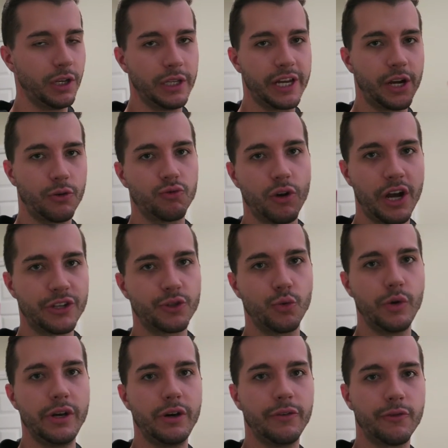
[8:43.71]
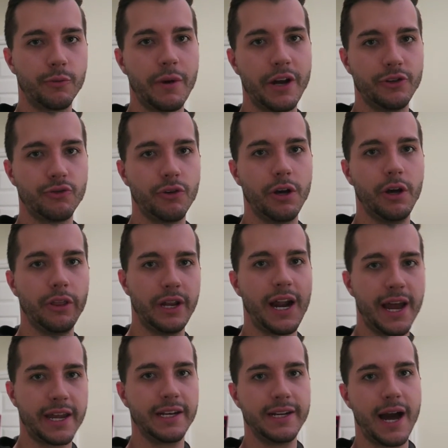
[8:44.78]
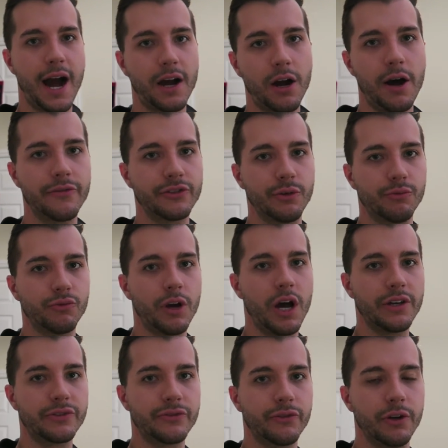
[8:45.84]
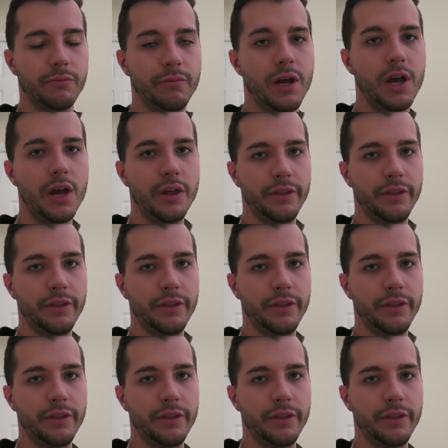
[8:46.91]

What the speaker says: like a rust wheel for my drill that I can knock off some rust from